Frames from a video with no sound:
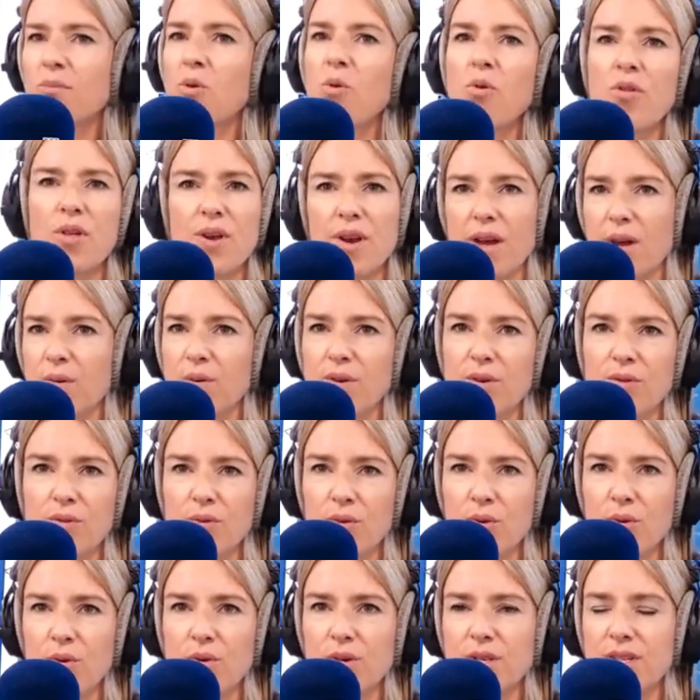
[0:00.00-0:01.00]
than I would have
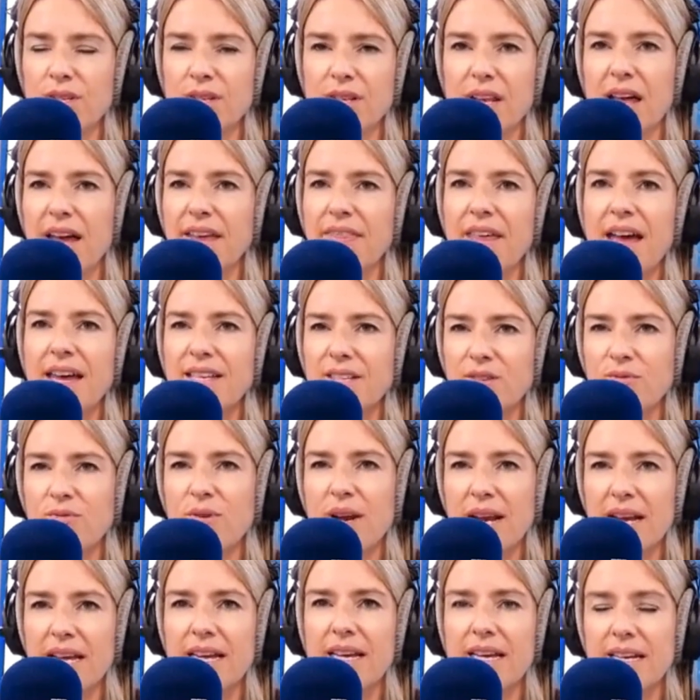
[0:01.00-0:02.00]
thought. That's
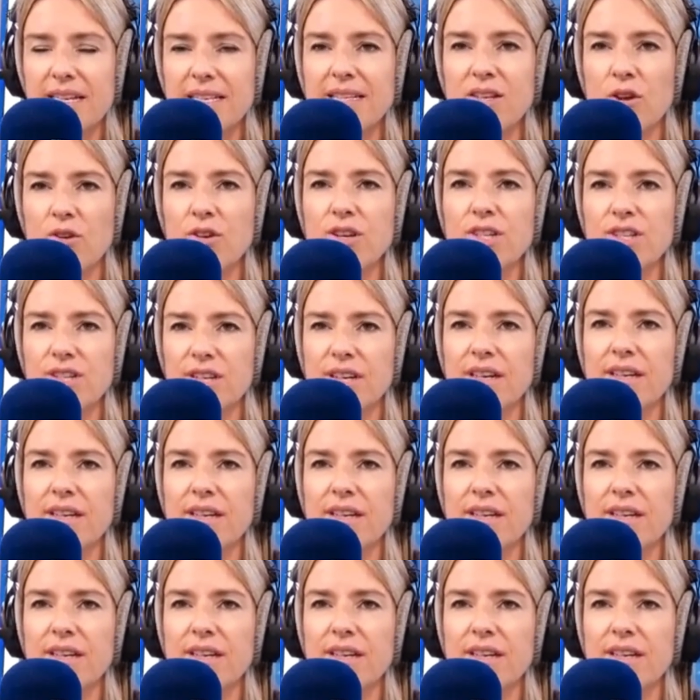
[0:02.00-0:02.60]
really astonishing.